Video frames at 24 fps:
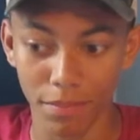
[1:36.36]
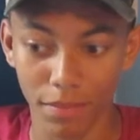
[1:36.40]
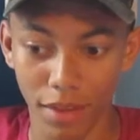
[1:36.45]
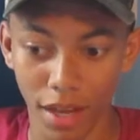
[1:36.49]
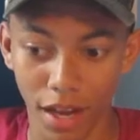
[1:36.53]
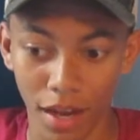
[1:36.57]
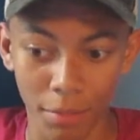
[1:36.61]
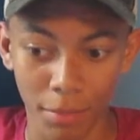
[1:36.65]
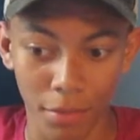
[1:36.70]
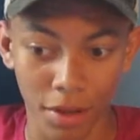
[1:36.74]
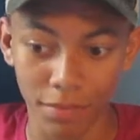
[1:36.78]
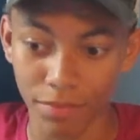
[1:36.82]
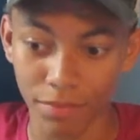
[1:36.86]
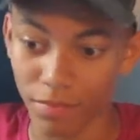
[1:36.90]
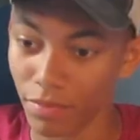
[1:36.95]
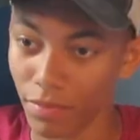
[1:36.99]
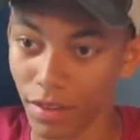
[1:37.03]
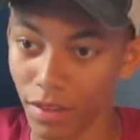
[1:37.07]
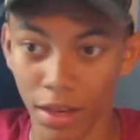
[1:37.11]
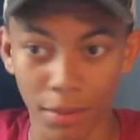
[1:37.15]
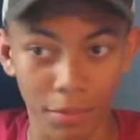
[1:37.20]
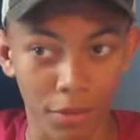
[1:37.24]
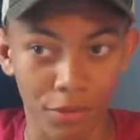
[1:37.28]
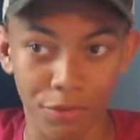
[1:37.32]
I'm a
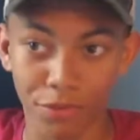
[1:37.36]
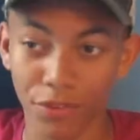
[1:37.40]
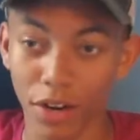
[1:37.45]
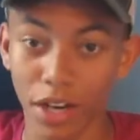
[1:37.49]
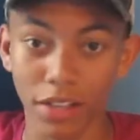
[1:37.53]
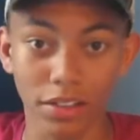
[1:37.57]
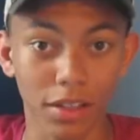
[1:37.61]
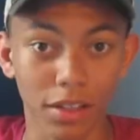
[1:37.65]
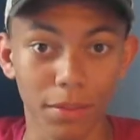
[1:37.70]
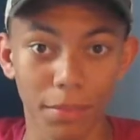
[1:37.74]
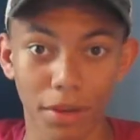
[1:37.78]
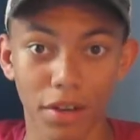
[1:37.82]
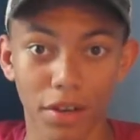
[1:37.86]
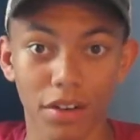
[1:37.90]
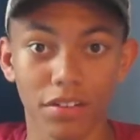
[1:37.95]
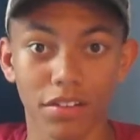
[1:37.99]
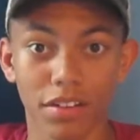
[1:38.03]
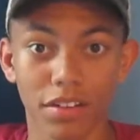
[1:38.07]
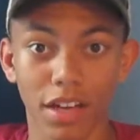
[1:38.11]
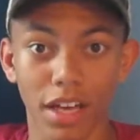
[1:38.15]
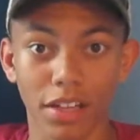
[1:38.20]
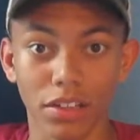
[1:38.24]
friendly person.